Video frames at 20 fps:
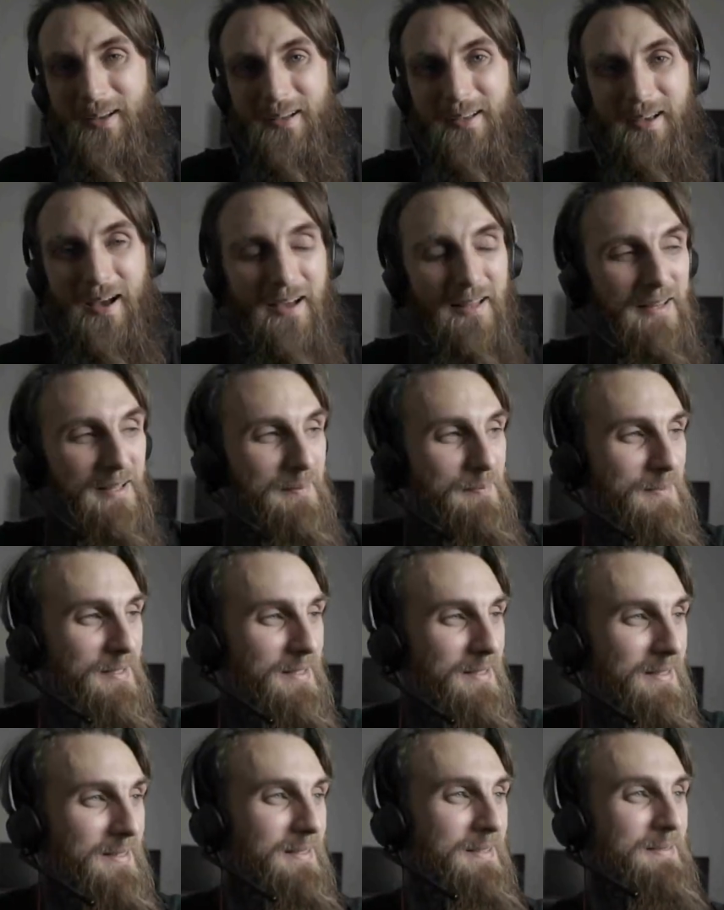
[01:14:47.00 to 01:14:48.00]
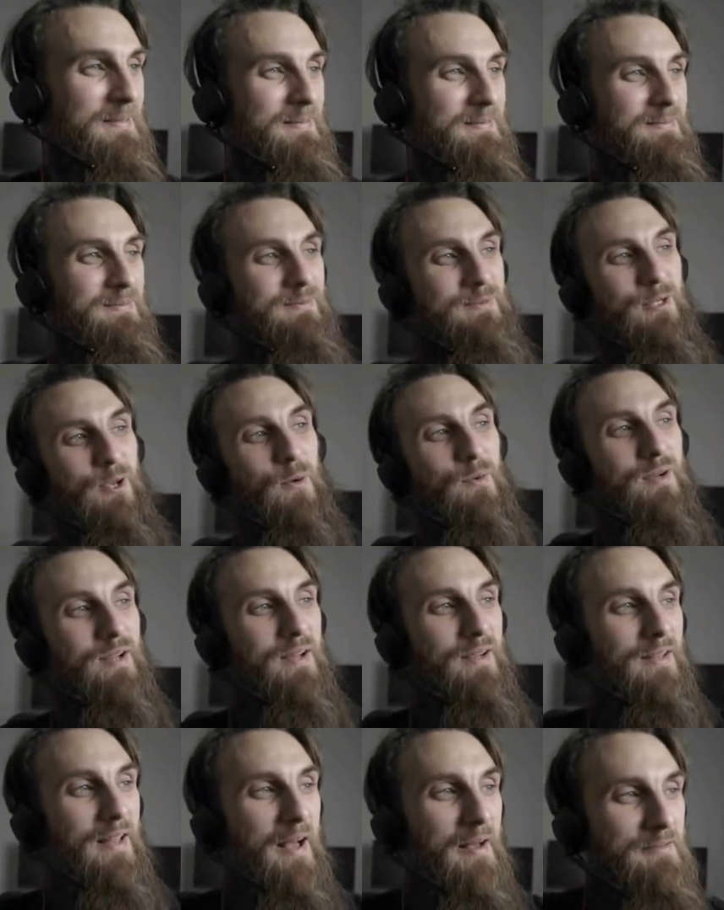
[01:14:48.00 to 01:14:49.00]
Guy like me, going
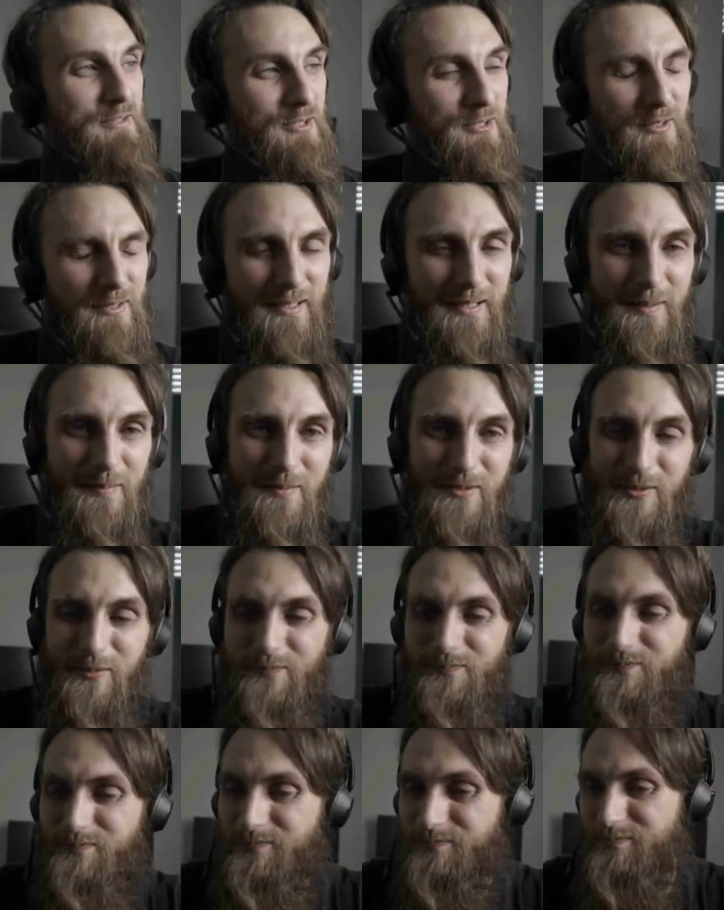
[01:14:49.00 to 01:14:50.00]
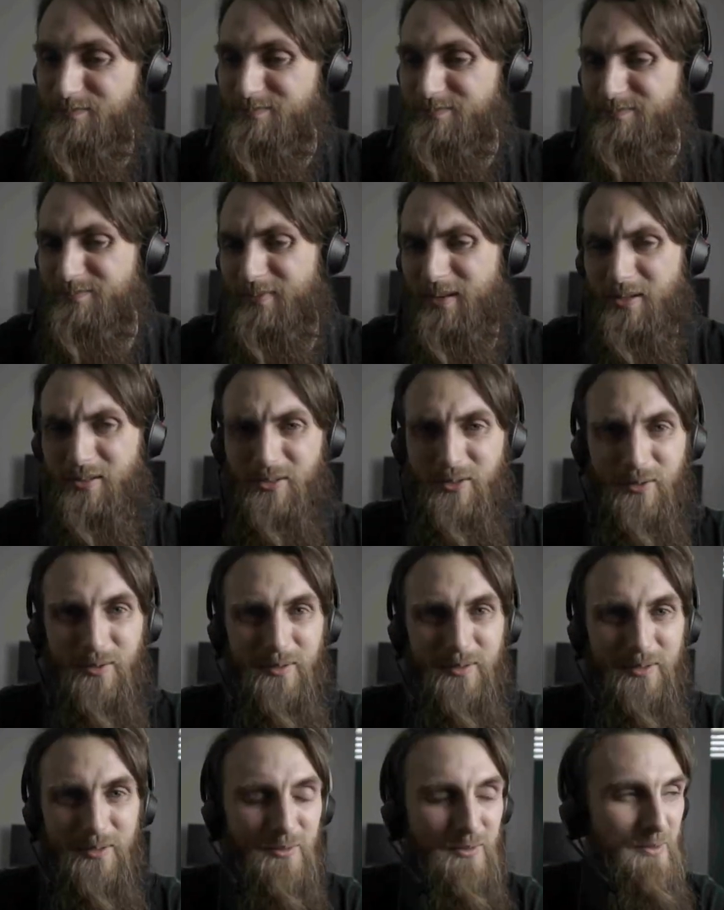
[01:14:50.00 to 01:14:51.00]
on live streams,
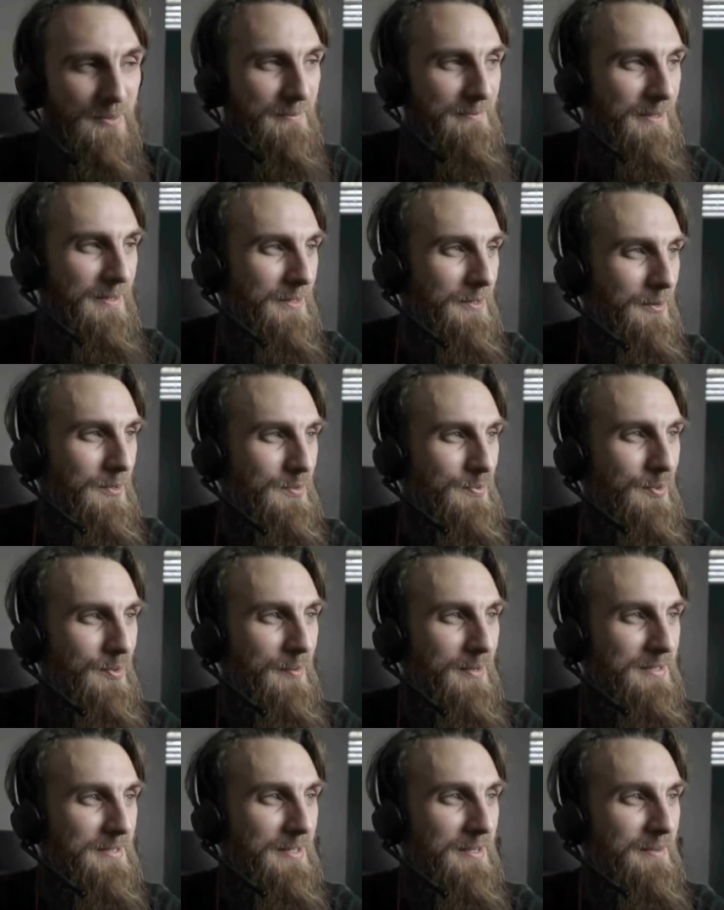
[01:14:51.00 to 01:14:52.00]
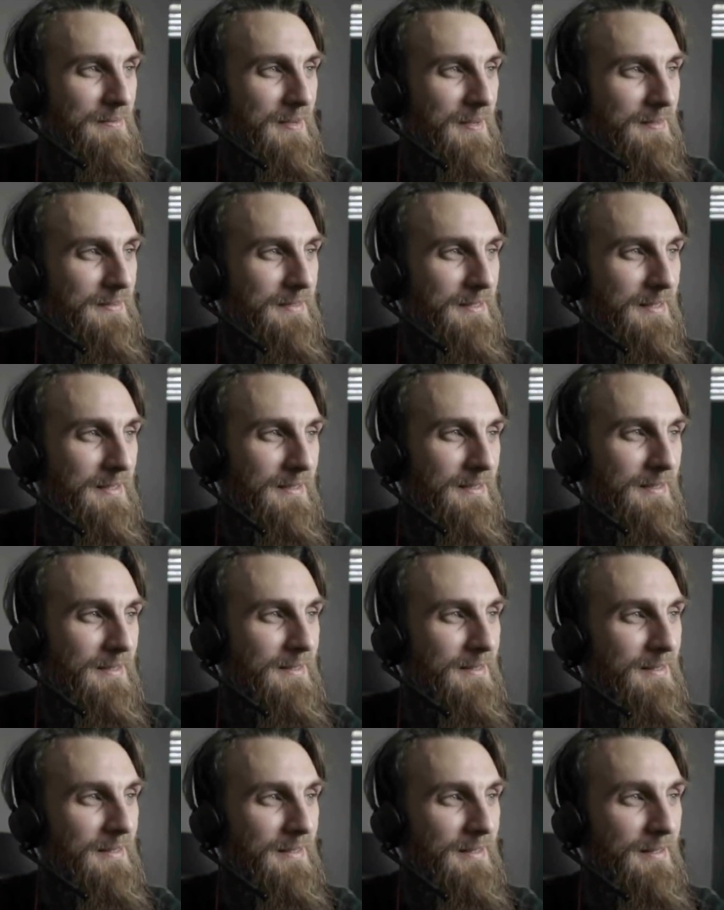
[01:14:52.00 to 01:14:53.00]
doing YouTube videos, put myself out there.
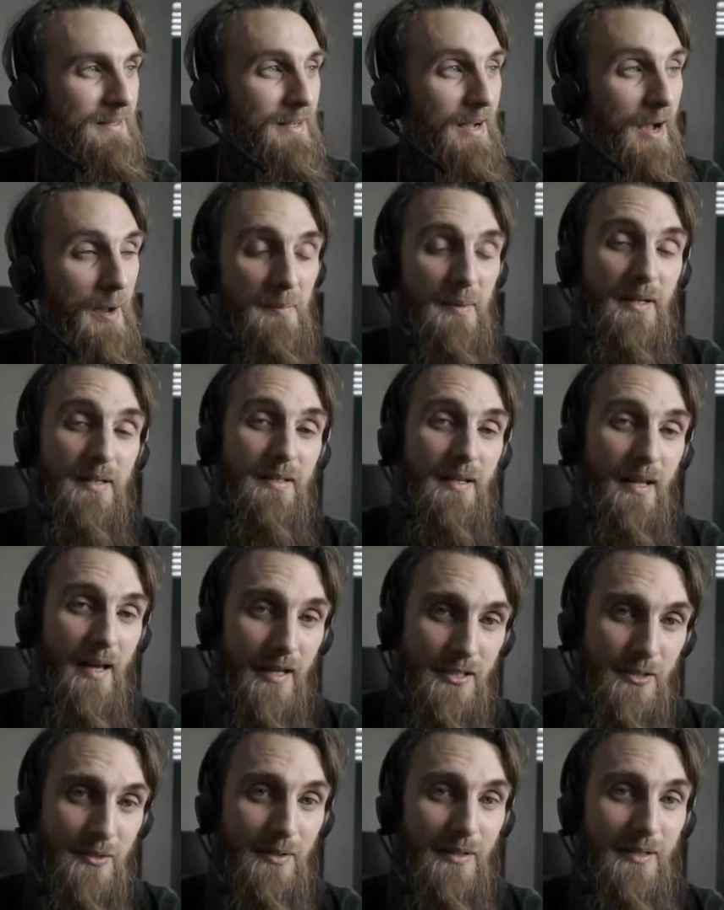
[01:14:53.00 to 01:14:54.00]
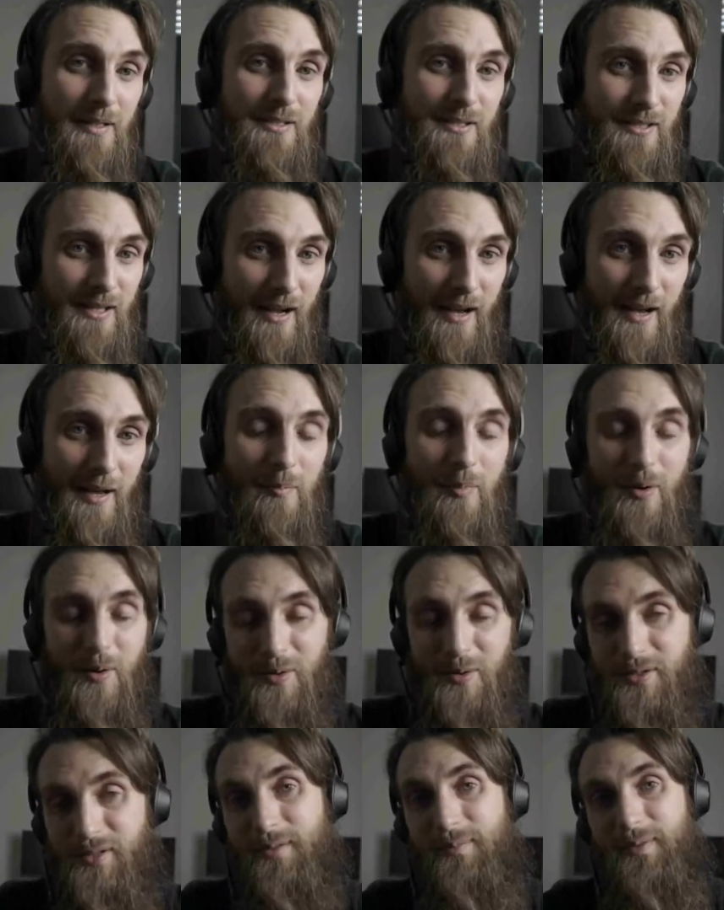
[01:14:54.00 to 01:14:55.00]
I'm a naturally shy
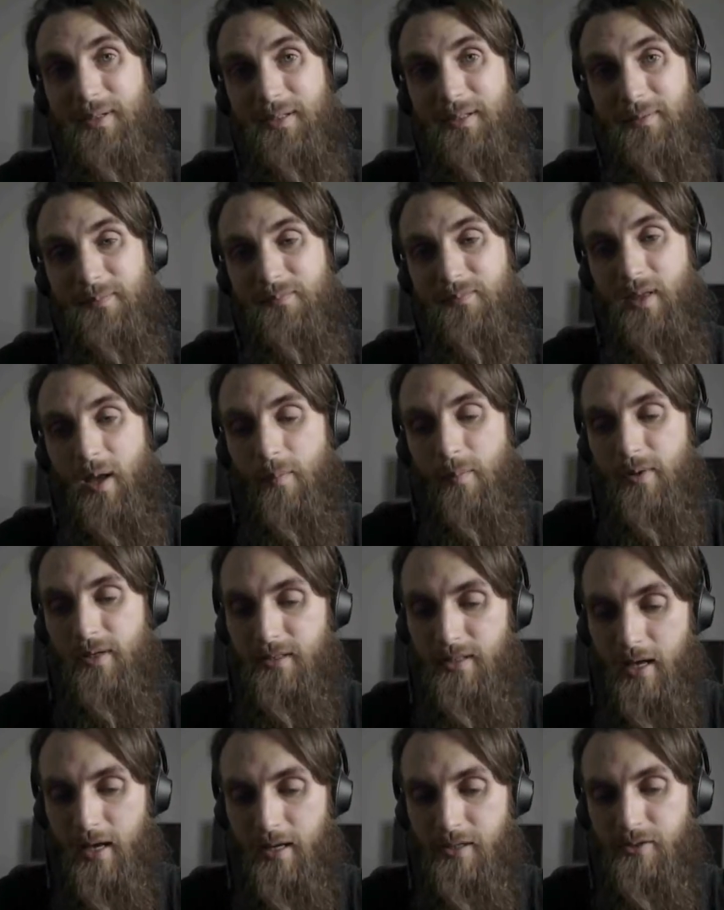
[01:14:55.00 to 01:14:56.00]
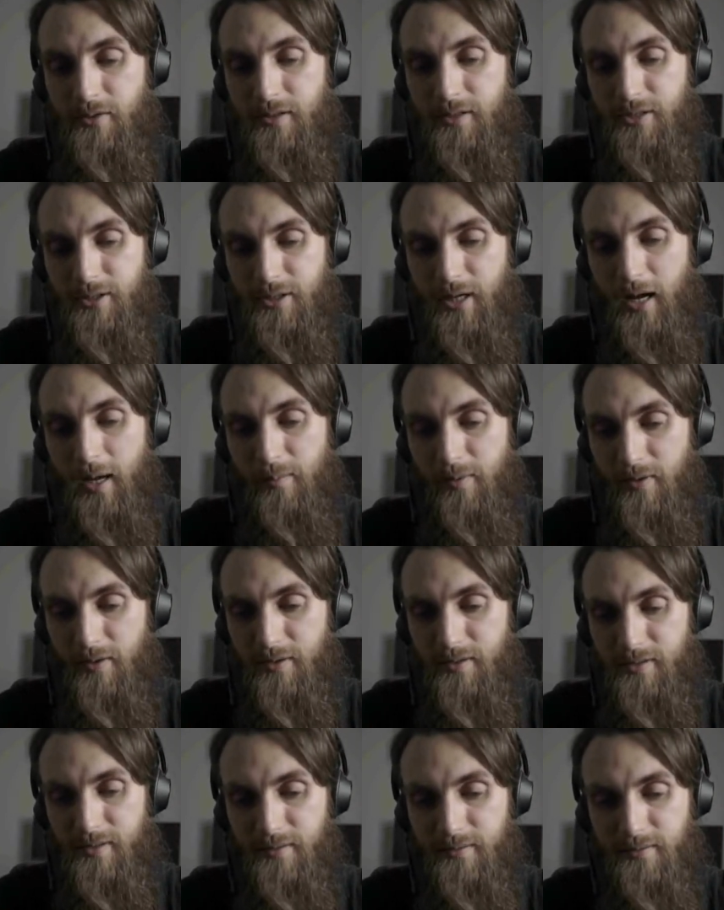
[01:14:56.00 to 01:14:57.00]
person, man. I'm a naturally shy
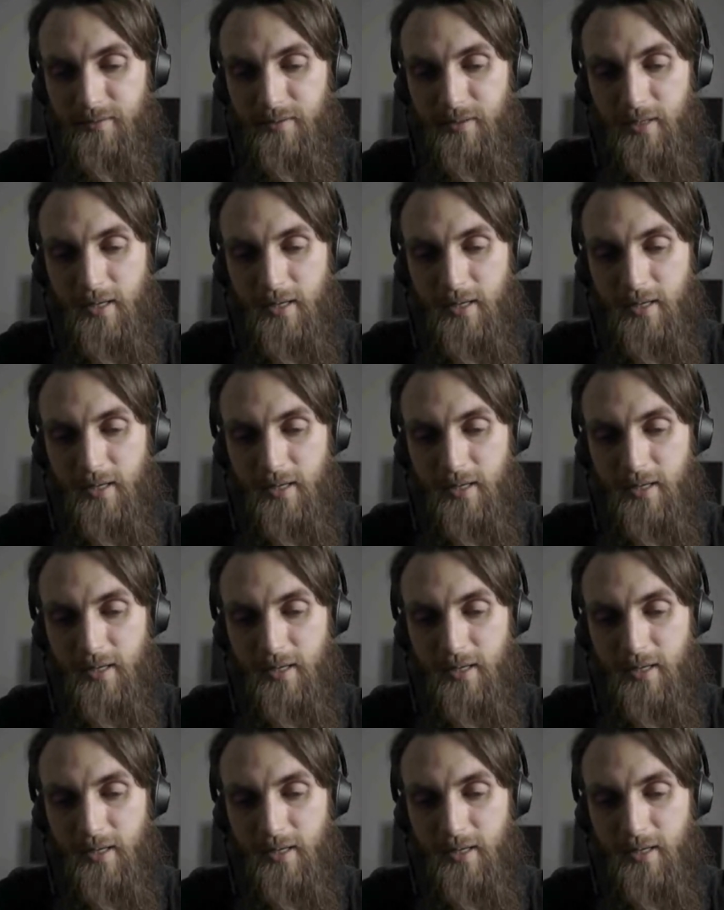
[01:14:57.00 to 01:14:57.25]
person.